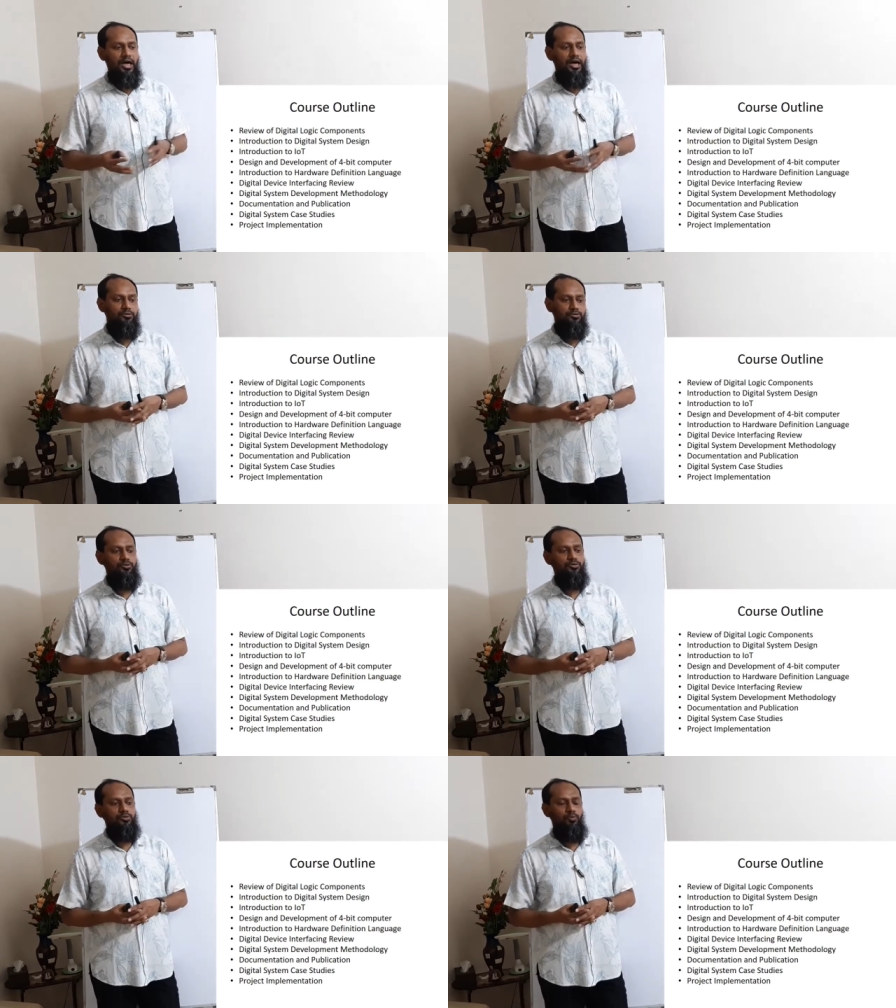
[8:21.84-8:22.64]

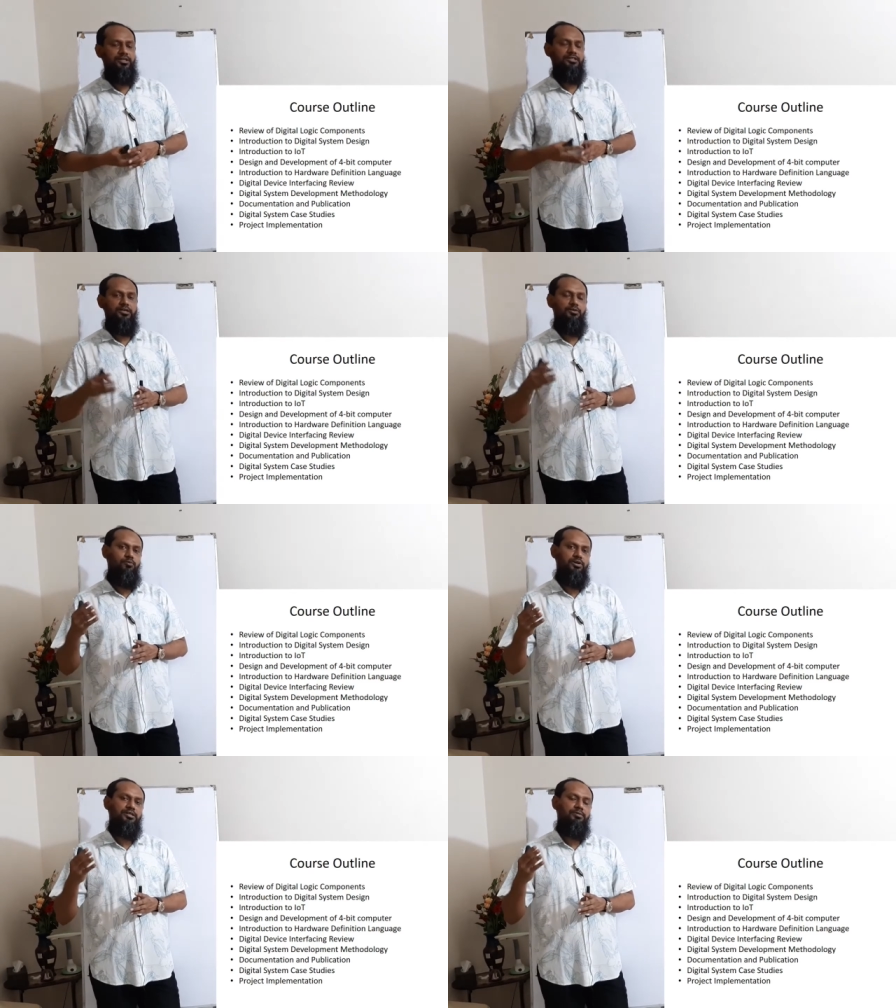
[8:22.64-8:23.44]
what is
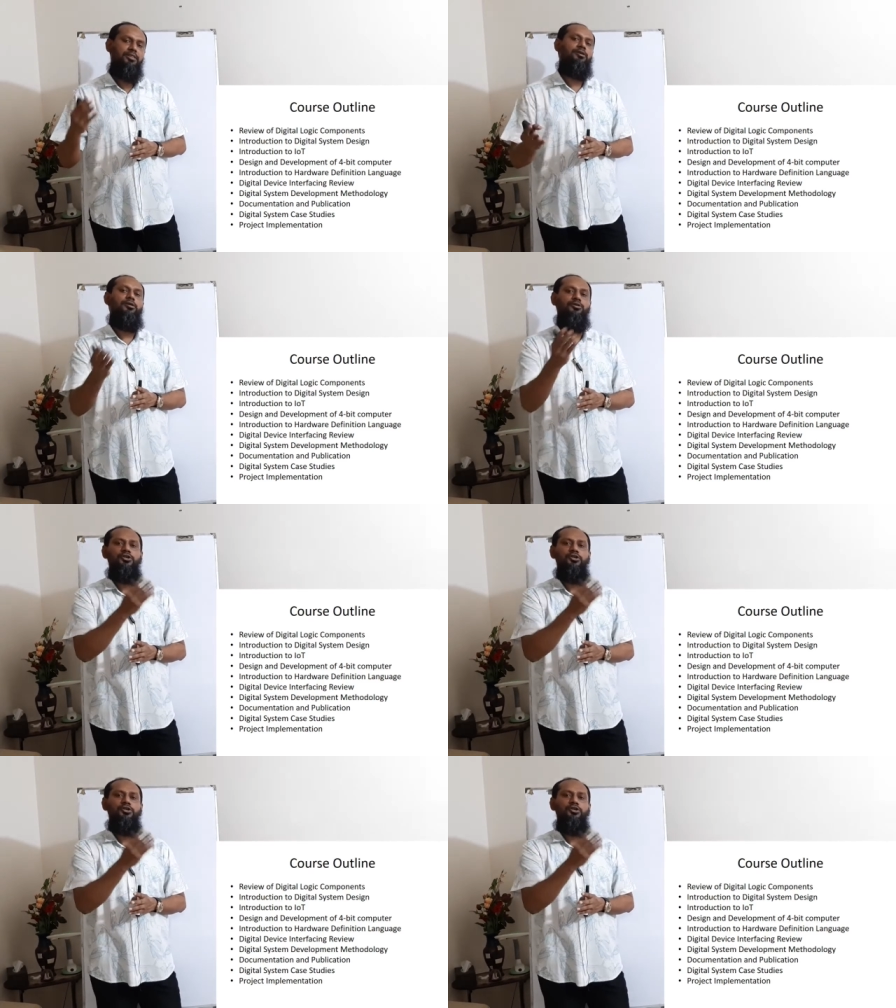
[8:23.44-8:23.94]
the methodology